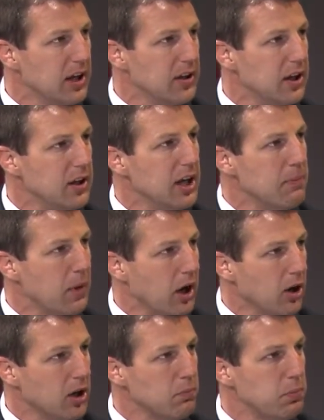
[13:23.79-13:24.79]
then the
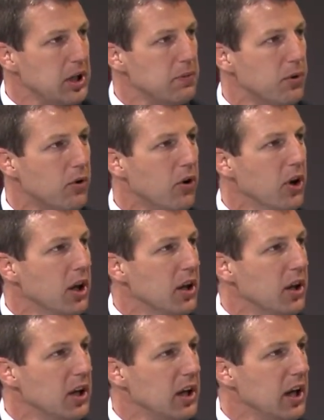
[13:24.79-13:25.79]
American people
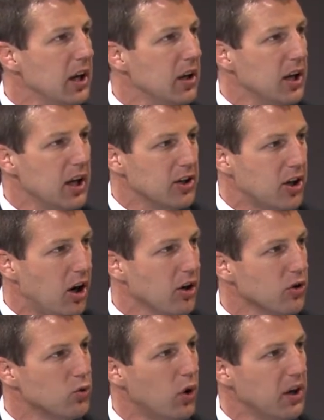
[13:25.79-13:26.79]
the and, and
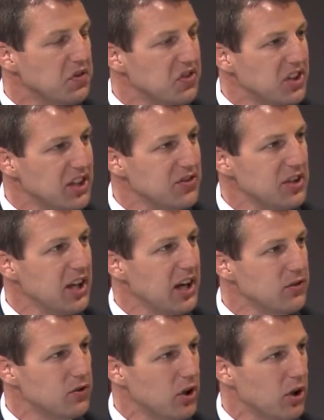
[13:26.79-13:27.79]
Congress will have 60
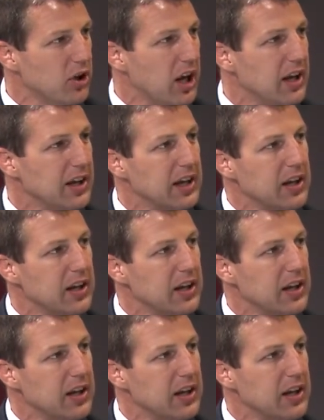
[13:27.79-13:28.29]
days to look at it,